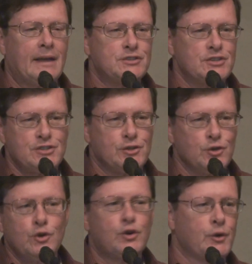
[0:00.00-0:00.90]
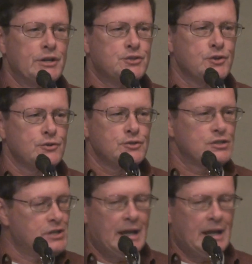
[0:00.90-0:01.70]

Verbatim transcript: and she's a new creature, just